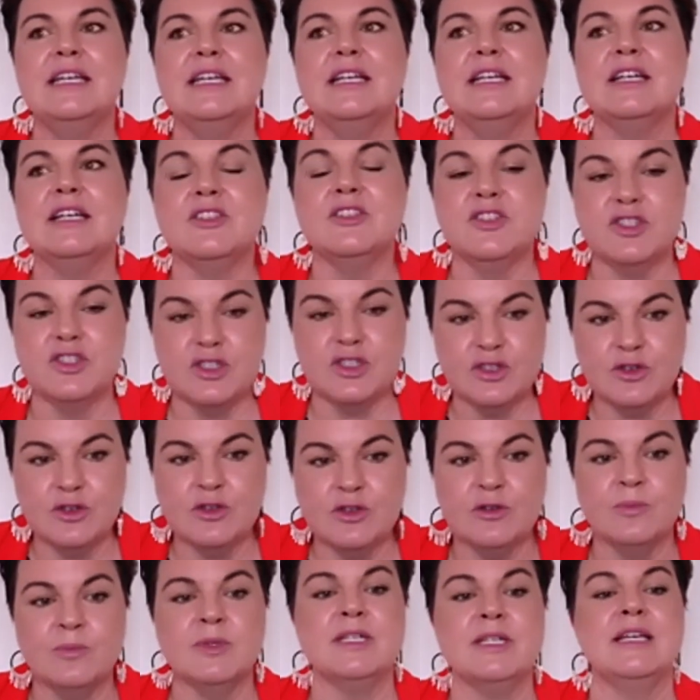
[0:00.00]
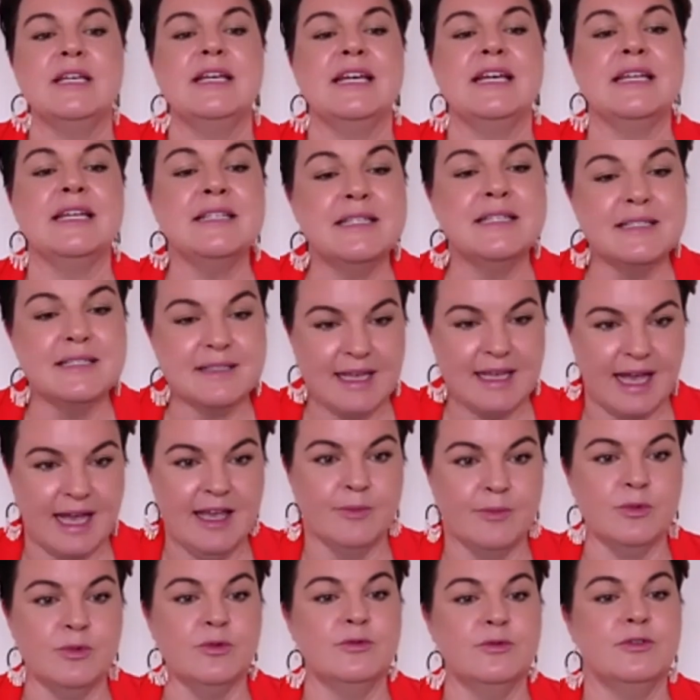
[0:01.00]
consumed and
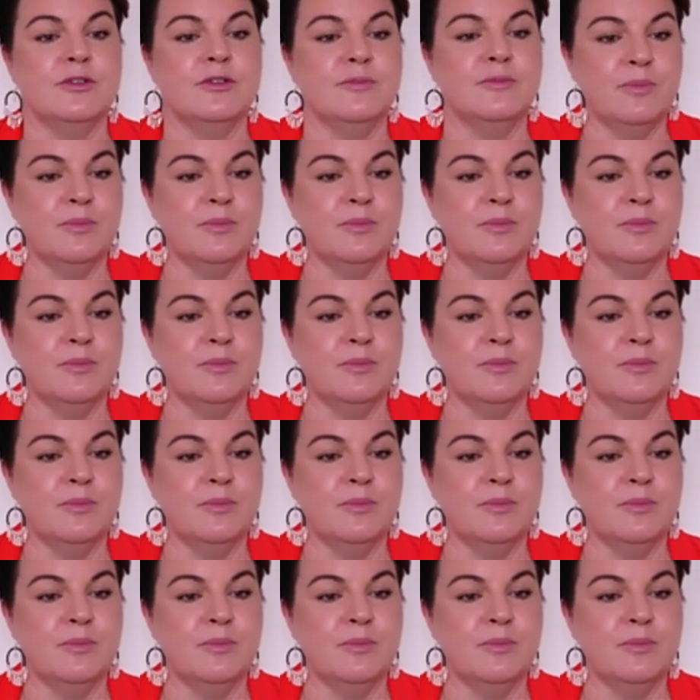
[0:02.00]
disabled